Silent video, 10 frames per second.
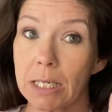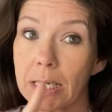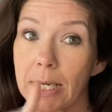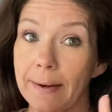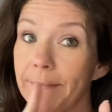
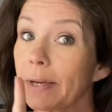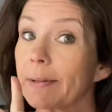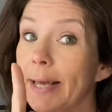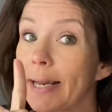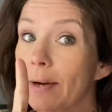Got to figure
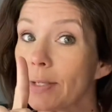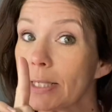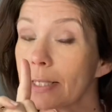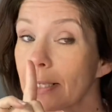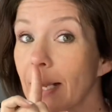that out.
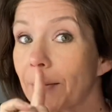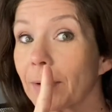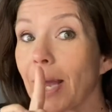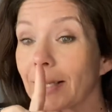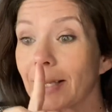
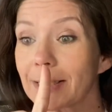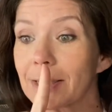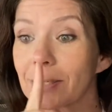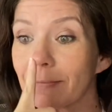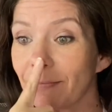I'd like
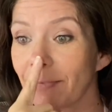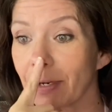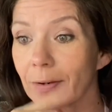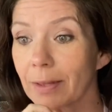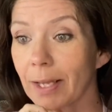to
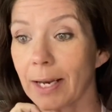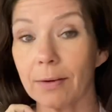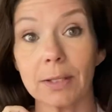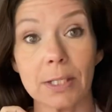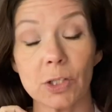figure that
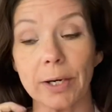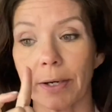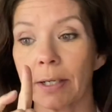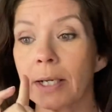out this year.